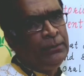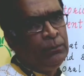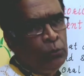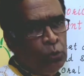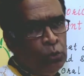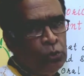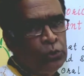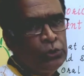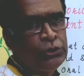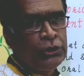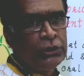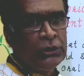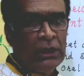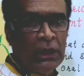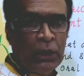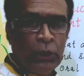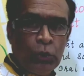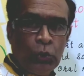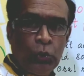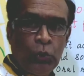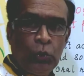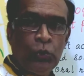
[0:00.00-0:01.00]

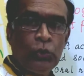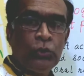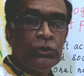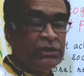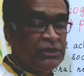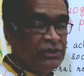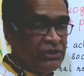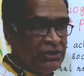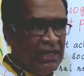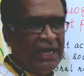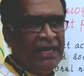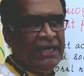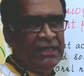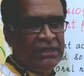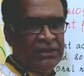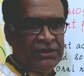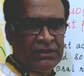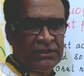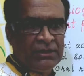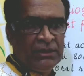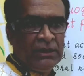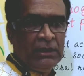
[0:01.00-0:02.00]
Mohenjo-daro
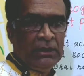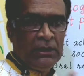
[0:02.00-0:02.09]
sites